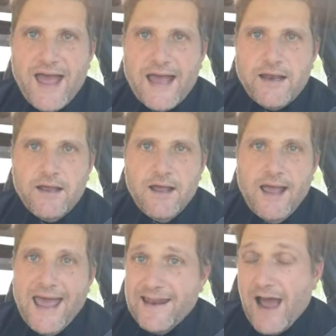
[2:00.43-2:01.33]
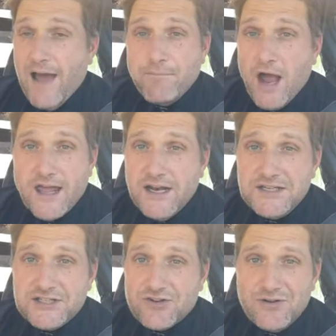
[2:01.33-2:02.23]
that, and I'm not going
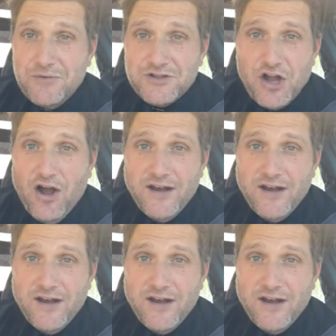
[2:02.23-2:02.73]
to disagree with